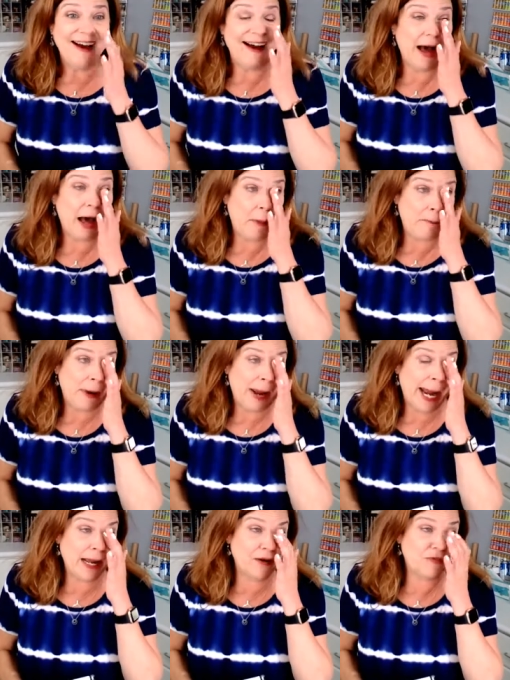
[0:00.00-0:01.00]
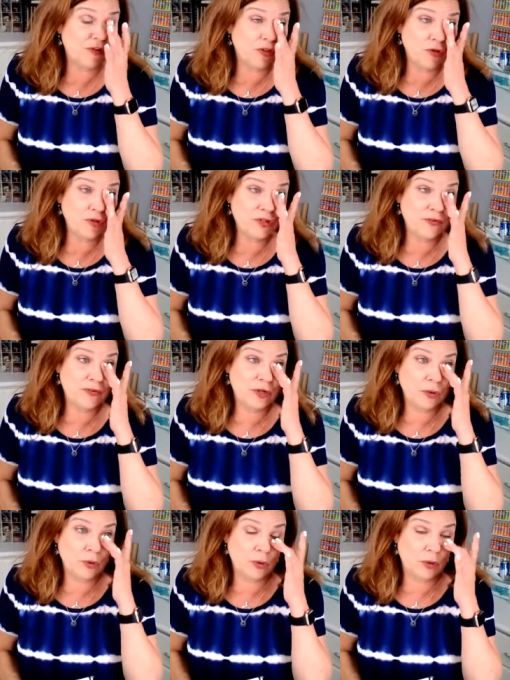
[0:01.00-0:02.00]
And for those of
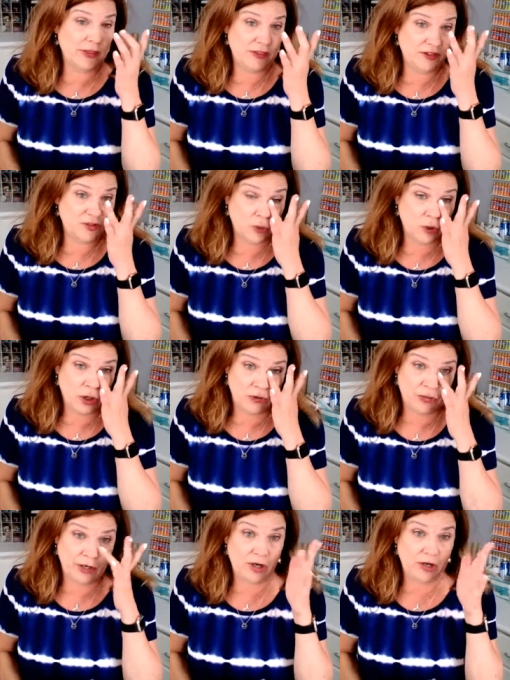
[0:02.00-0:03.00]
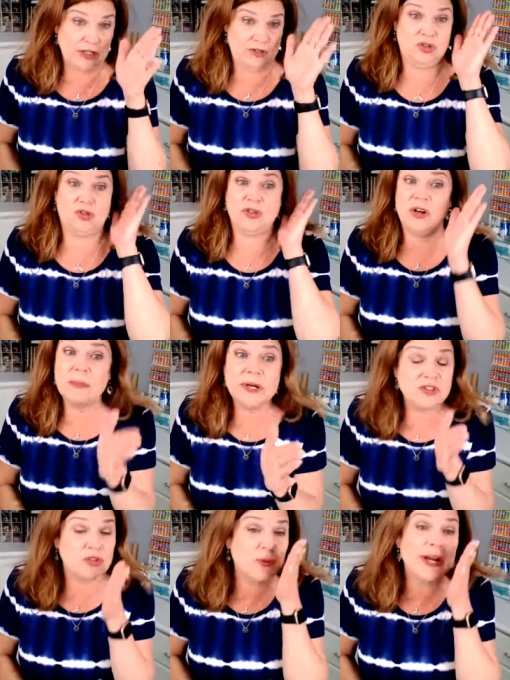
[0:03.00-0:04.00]
you in this world, there is so
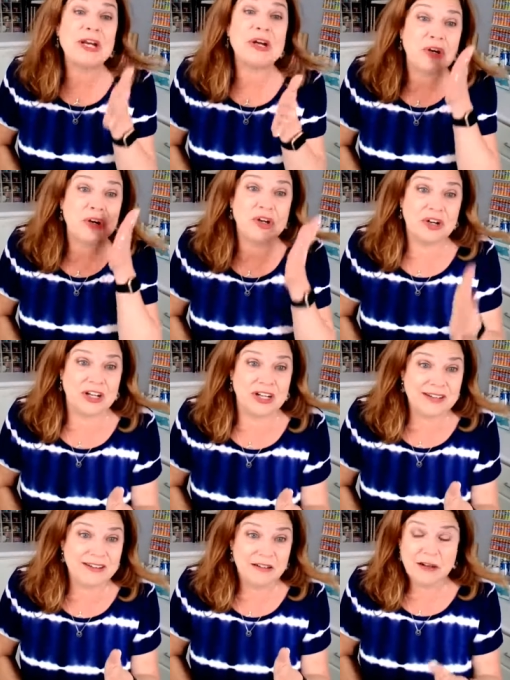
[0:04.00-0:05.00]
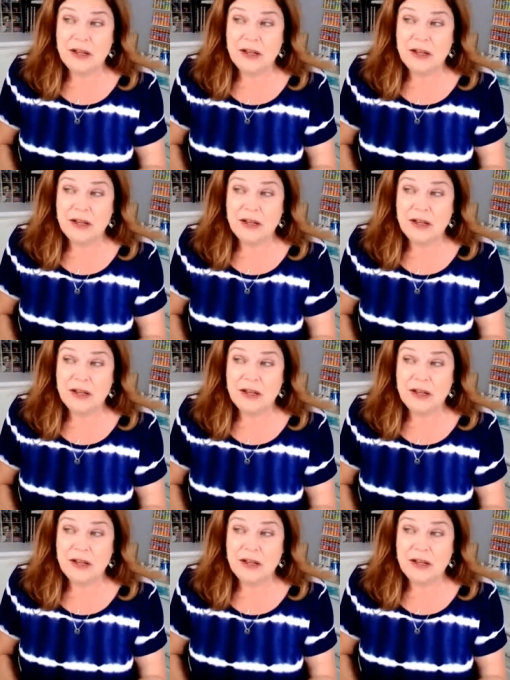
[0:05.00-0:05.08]
much greater good